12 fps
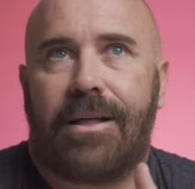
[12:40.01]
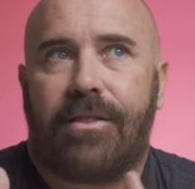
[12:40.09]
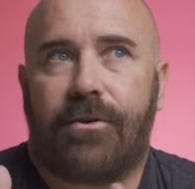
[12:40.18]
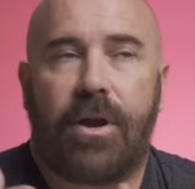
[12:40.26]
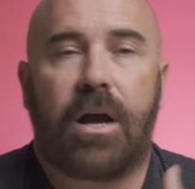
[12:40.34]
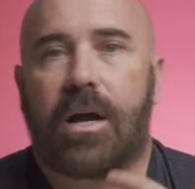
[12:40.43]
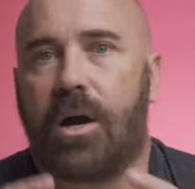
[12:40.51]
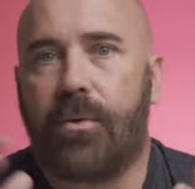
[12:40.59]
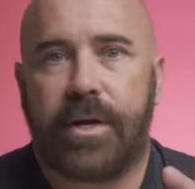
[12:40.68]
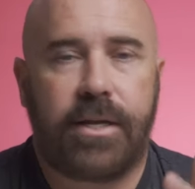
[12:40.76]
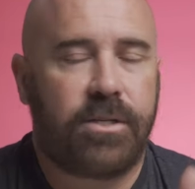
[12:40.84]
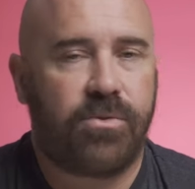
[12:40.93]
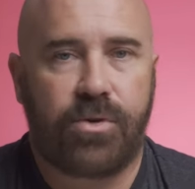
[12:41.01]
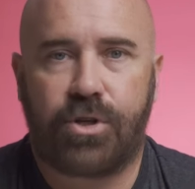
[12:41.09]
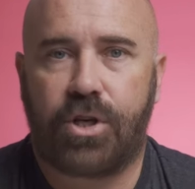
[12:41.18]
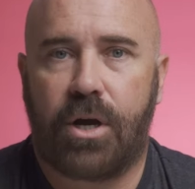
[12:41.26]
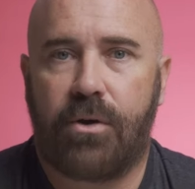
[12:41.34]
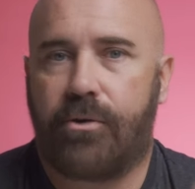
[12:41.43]
they're not going into a
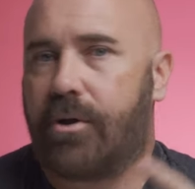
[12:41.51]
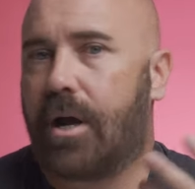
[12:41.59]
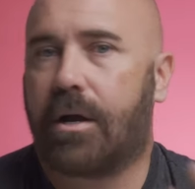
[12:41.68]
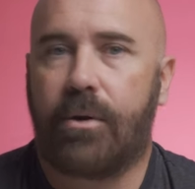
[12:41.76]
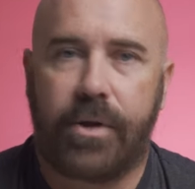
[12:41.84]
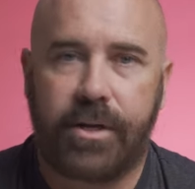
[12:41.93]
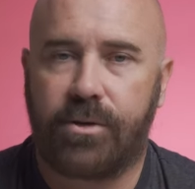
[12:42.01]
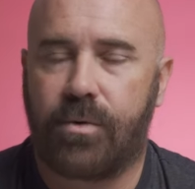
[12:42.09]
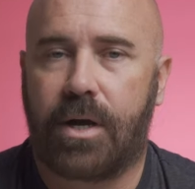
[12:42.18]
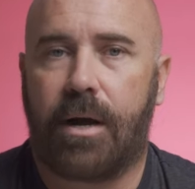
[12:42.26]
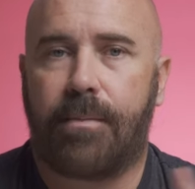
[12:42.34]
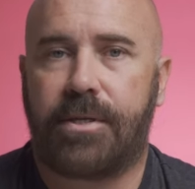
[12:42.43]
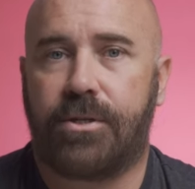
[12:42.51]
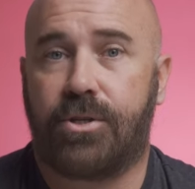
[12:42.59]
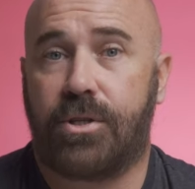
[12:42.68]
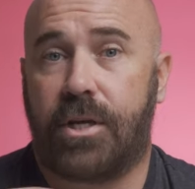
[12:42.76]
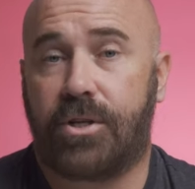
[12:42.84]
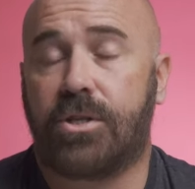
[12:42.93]
show, they're not going into a
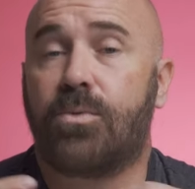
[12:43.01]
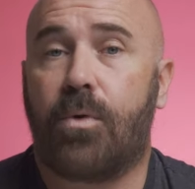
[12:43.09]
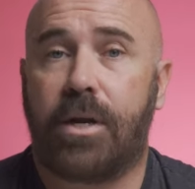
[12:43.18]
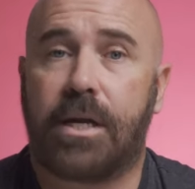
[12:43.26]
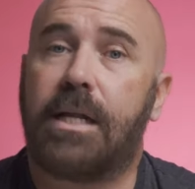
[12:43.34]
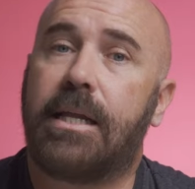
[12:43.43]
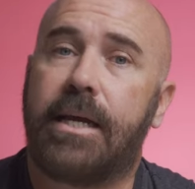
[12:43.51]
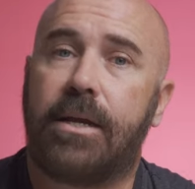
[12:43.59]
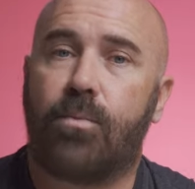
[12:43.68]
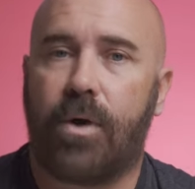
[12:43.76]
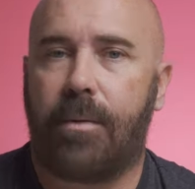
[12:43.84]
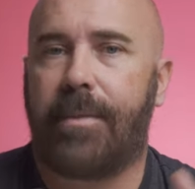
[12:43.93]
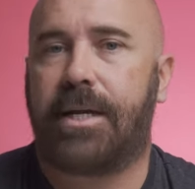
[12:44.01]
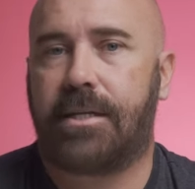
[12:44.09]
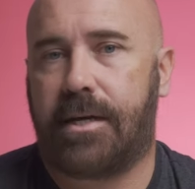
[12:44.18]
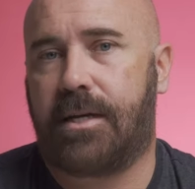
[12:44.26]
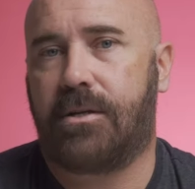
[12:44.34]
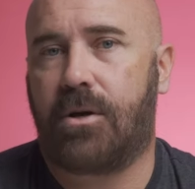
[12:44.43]
competition, they just want a clean,
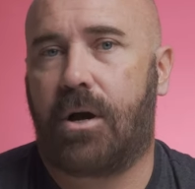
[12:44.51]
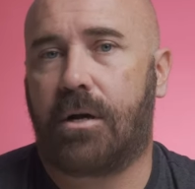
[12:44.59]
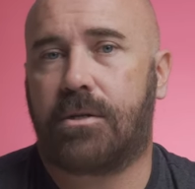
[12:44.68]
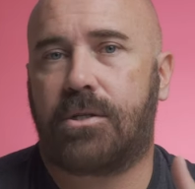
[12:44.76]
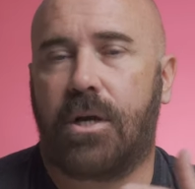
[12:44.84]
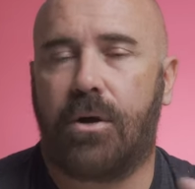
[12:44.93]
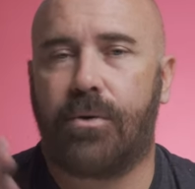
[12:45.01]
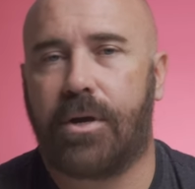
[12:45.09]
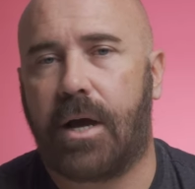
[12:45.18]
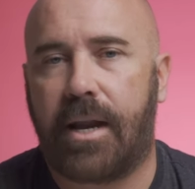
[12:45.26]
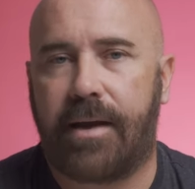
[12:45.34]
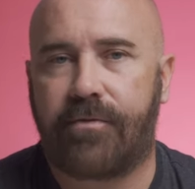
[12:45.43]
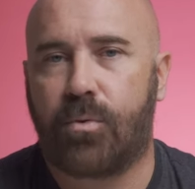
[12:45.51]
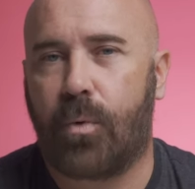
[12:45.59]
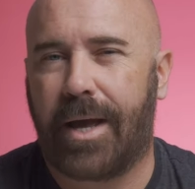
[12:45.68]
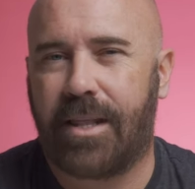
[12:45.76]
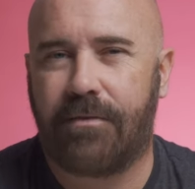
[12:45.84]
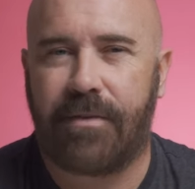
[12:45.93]
well-maintained dog. So you kind of have to
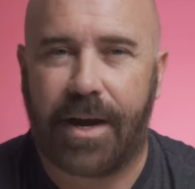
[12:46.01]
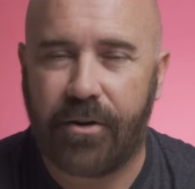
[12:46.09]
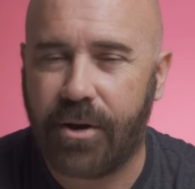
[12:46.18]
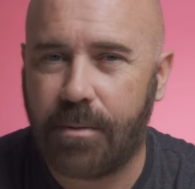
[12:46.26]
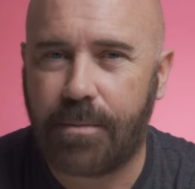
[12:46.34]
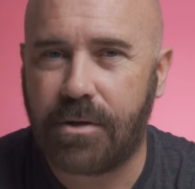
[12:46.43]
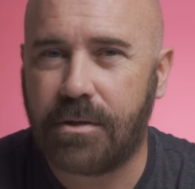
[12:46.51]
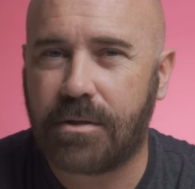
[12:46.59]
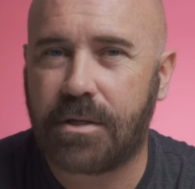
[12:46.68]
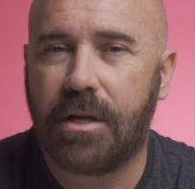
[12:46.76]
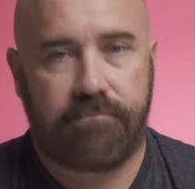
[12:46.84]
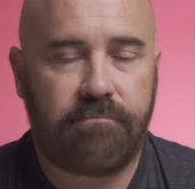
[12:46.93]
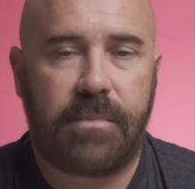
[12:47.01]
weigh the variables.